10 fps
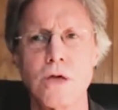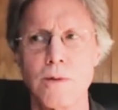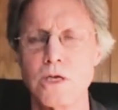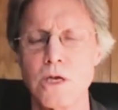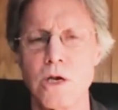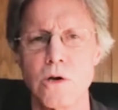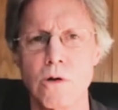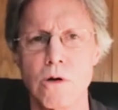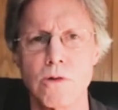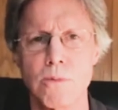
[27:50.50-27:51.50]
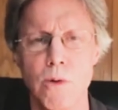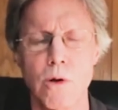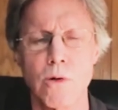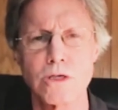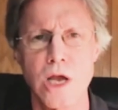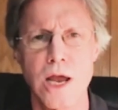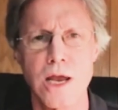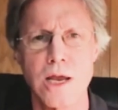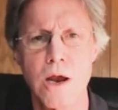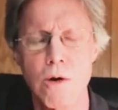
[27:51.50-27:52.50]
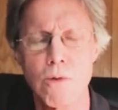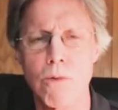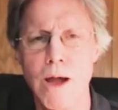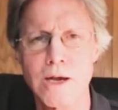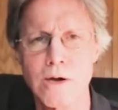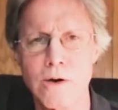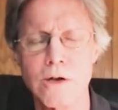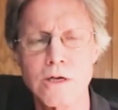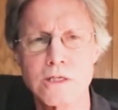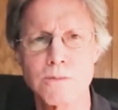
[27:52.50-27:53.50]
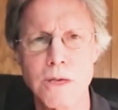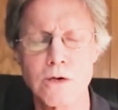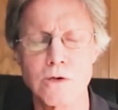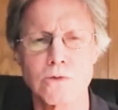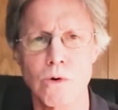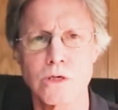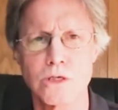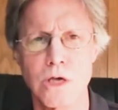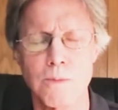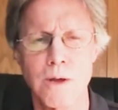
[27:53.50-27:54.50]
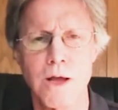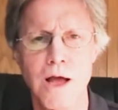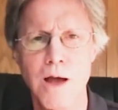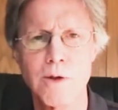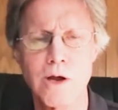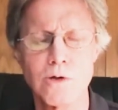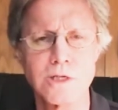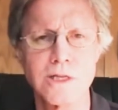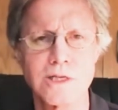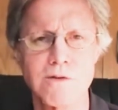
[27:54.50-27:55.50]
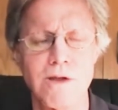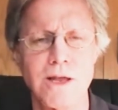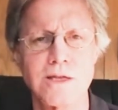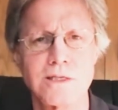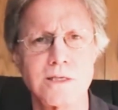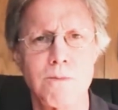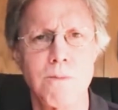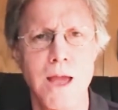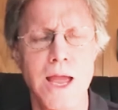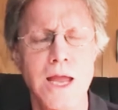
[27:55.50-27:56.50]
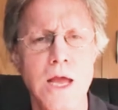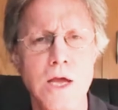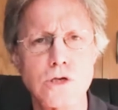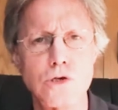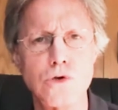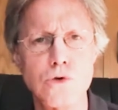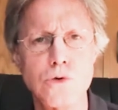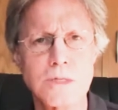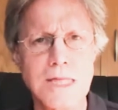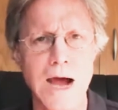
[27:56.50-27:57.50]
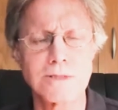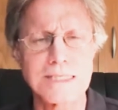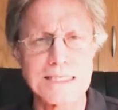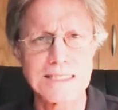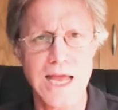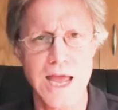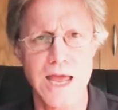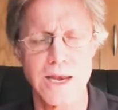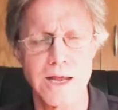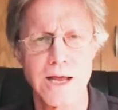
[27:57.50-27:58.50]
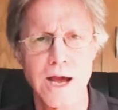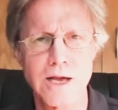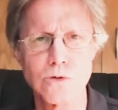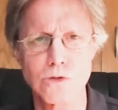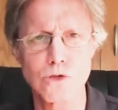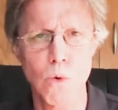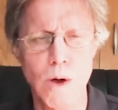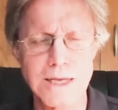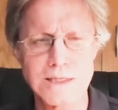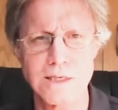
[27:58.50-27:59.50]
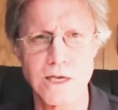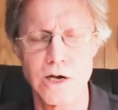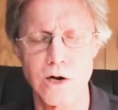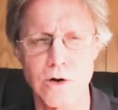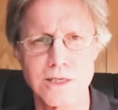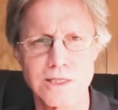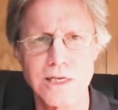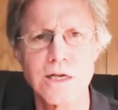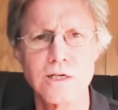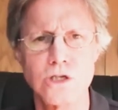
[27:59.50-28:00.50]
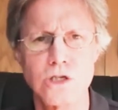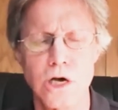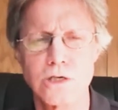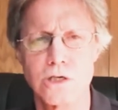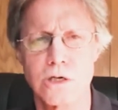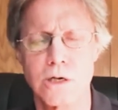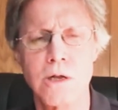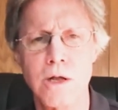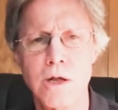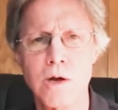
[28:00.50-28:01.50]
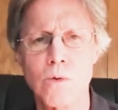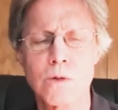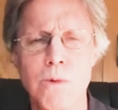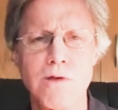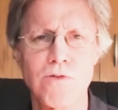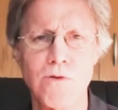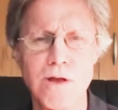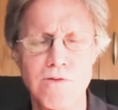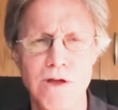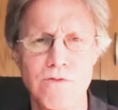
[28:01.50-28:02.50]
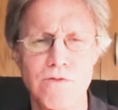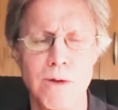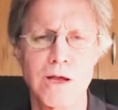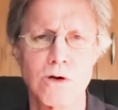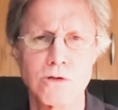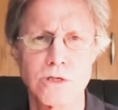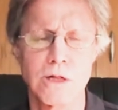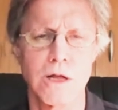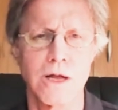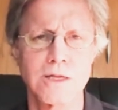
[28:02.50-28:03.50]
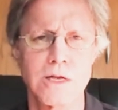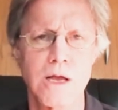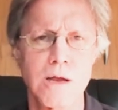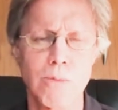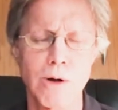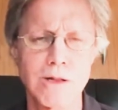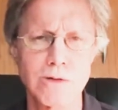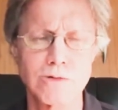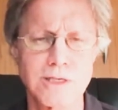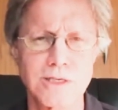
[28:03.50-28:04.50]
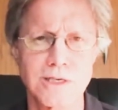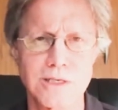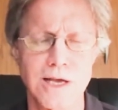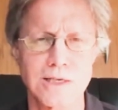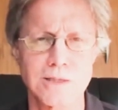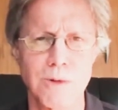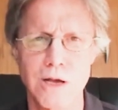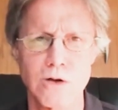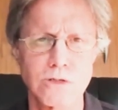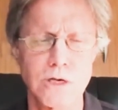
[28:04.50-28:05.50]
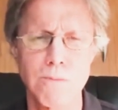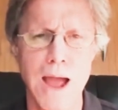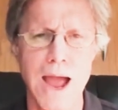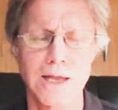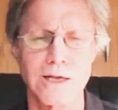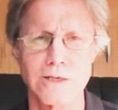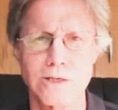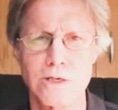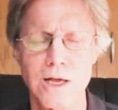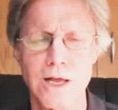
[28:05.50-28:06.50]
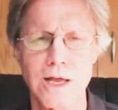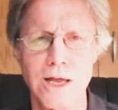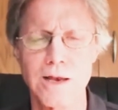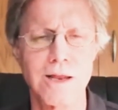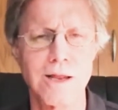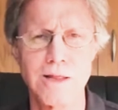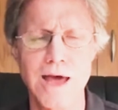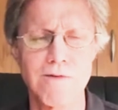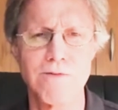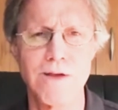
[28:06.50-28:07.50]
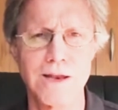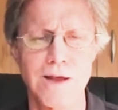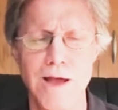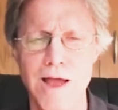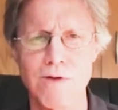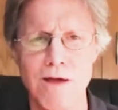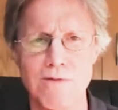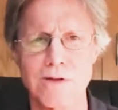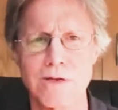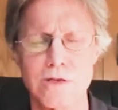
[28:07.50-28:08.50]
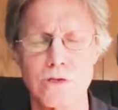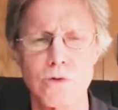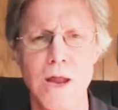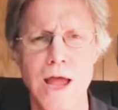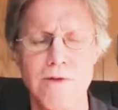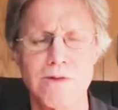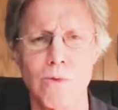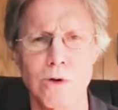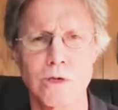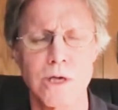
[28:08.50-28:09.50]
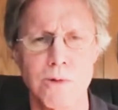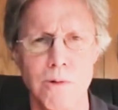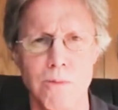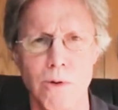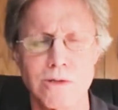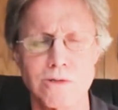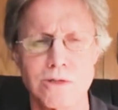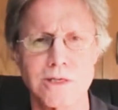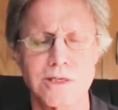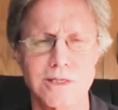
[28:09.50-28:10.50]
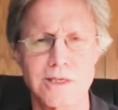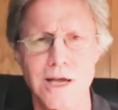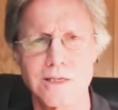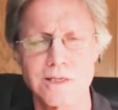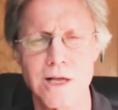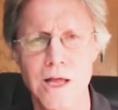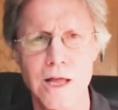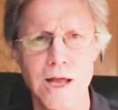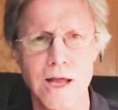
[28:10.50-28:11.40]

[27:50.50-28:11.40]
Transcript: two times a year called the Protege Writer Speakers Workshop. I've been hosting this event since May 2010. I do it twice a year. It's in conjunction with my free event for my coaching clients, Breakthroughs to Success. My coaching package in, in that event, I have, I have a two and a half day workshop called Breakthroughs to Success